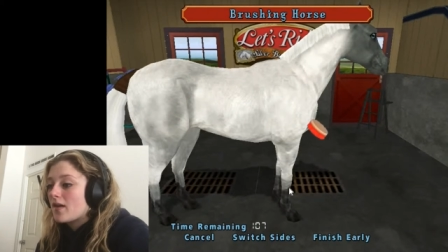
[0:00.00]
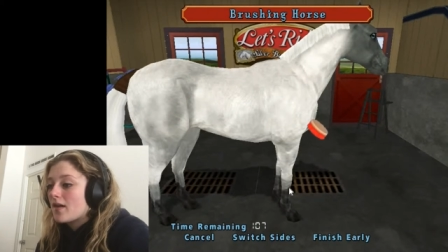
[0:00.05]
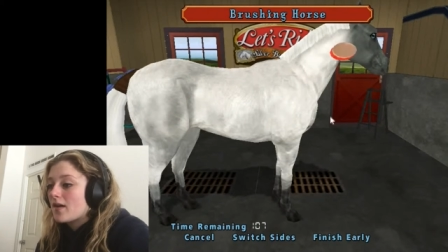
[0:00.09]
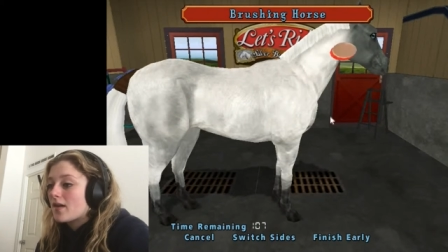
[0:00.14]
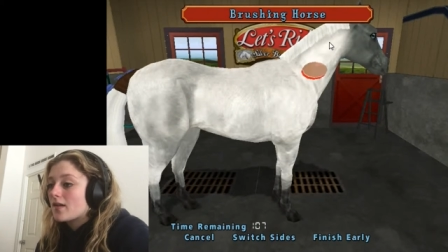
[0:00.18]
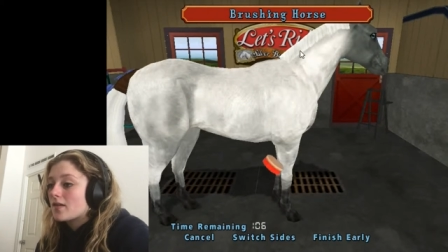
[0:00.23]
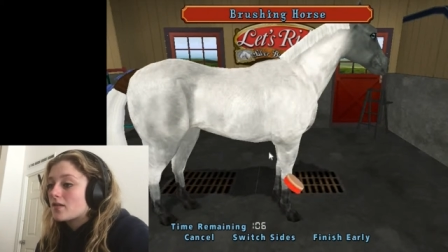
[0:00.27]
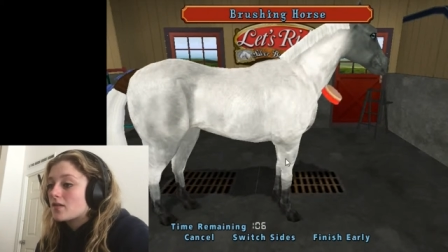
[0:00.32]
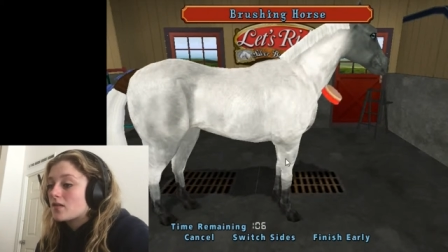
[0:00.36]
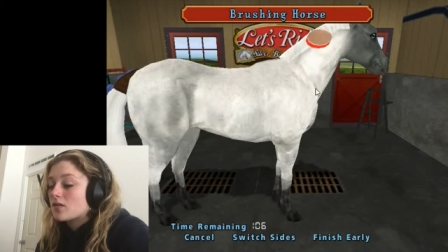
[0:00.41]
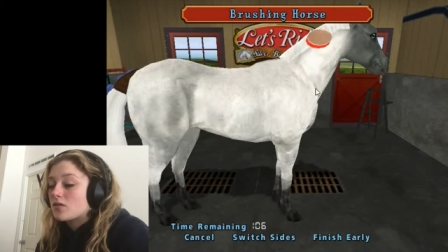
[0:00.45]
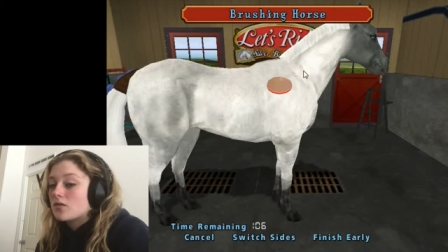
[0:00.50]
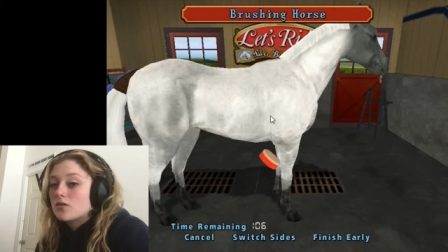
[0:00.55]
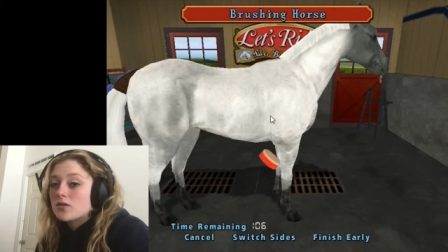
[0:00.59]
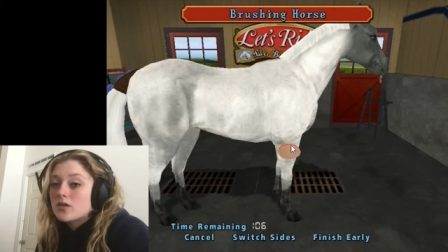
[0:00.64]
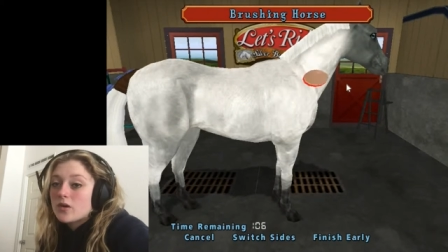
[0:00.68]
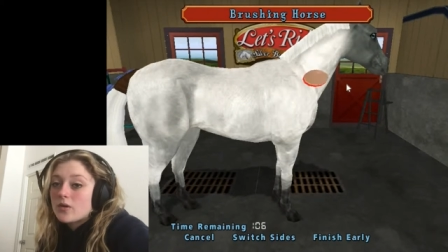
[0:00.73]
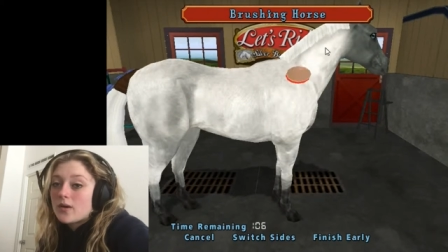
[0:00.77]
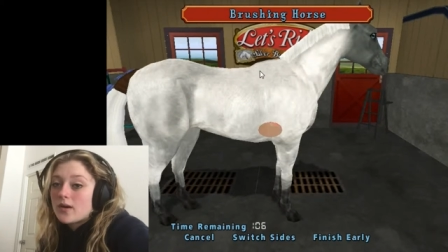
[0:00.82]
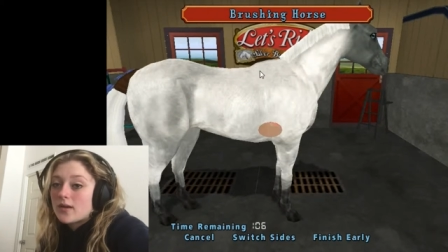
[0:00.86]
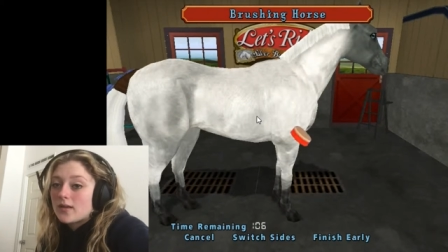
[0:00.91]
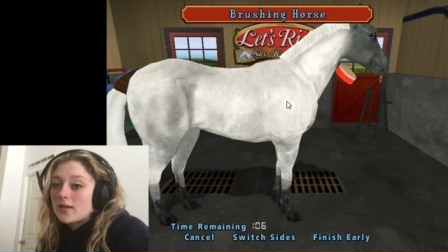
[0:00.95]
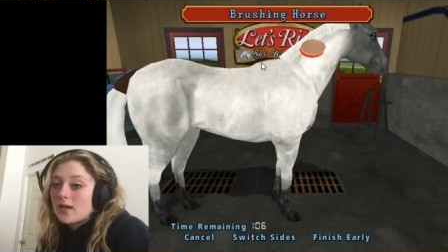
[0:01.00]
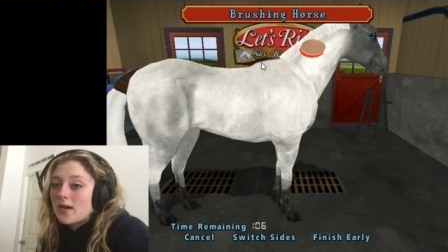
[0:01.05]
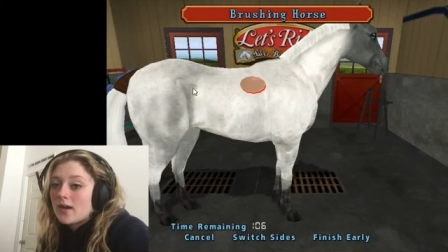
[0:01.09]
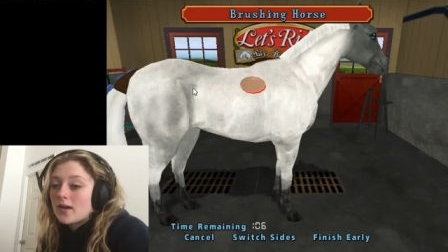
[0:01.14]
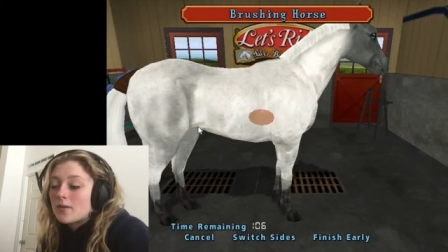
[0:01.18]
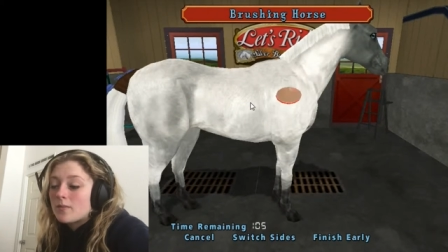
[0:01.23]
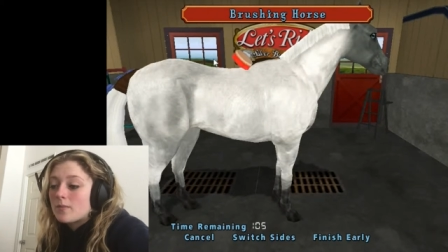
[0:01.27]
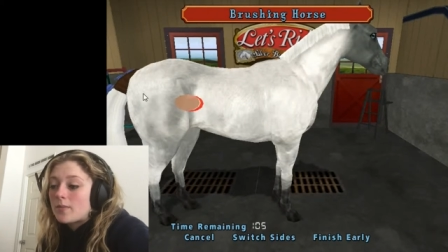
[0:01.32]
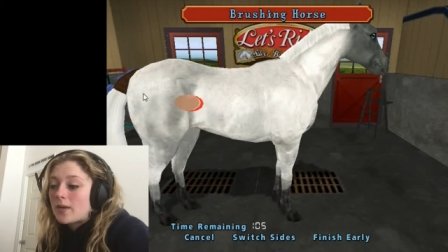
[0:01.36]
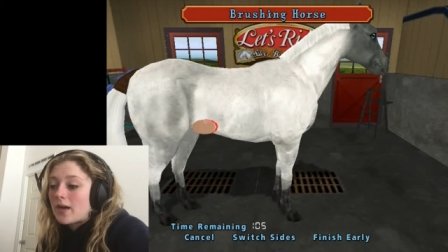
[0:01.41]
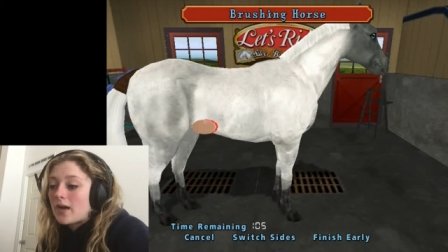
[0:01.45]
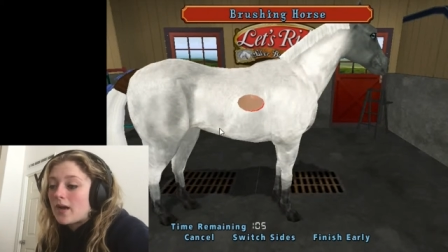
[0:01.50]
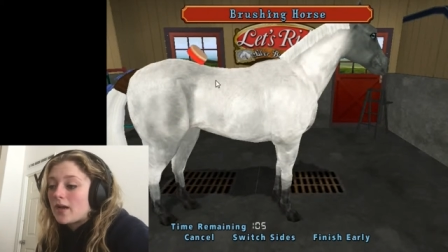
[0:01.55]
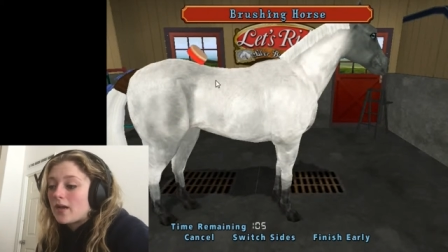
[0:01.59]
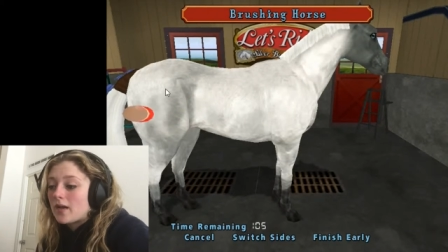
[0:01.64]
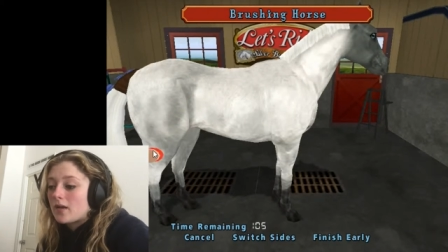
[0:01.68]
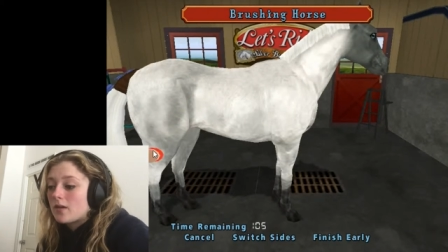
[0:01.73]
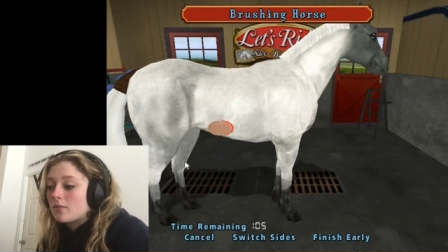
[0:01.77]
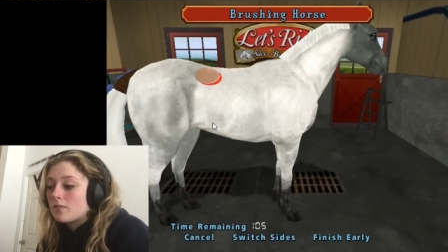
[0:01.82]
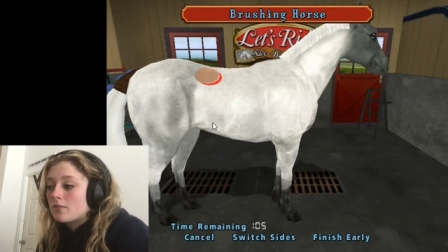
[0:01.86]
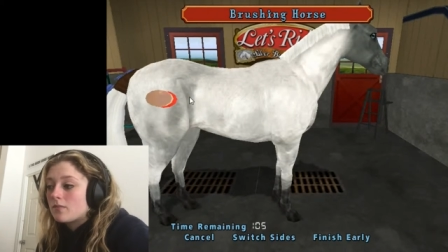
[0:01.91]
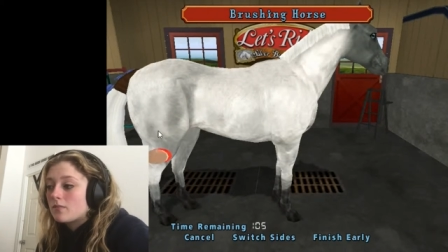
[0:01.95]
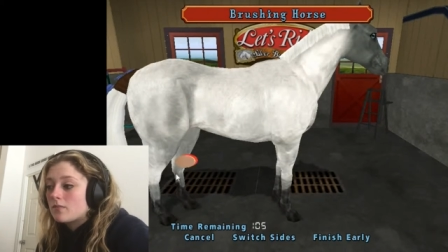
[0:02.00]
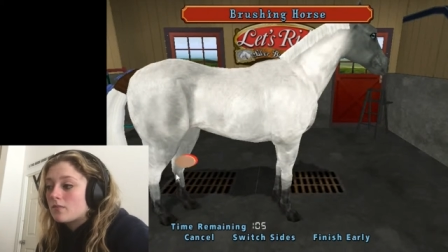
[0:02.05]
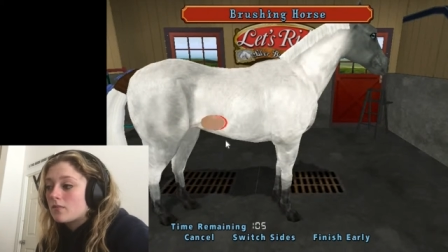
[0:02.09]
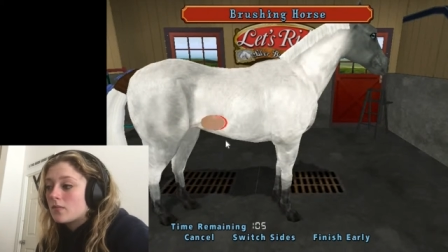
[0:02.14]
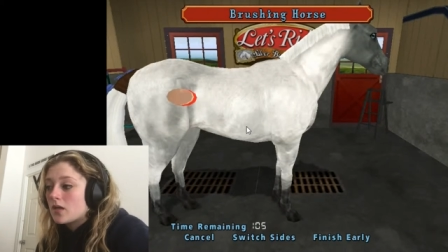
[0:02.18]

I can still just go online and buy them.